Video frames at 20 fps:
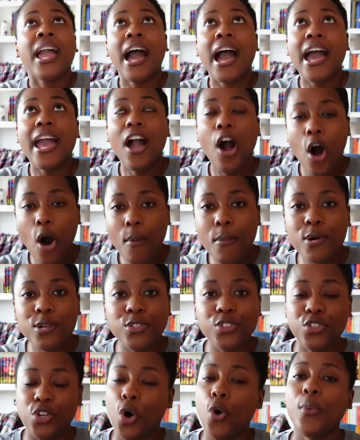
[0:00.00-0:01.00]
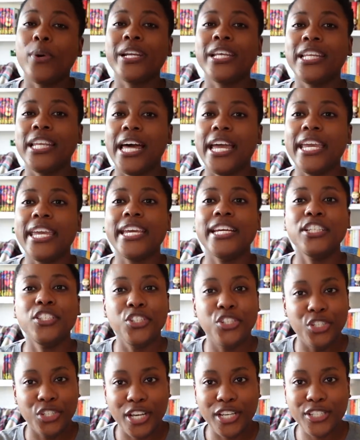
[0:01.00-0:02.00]
I almost don't want to like it
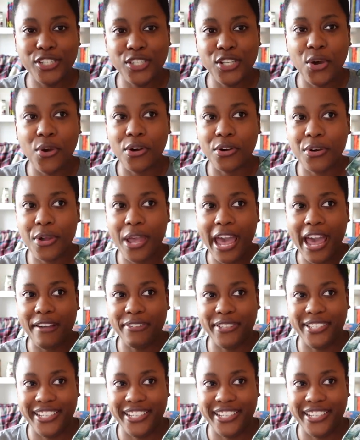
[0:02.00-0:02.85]
just so I don't have